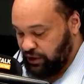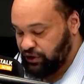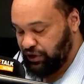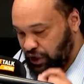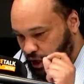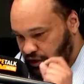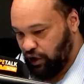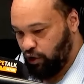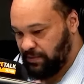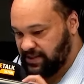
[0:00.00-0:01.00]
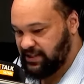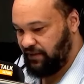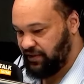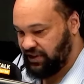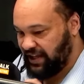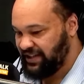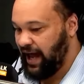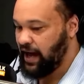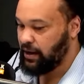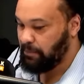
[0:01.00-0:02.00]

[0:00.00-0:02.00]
to the October 7th attack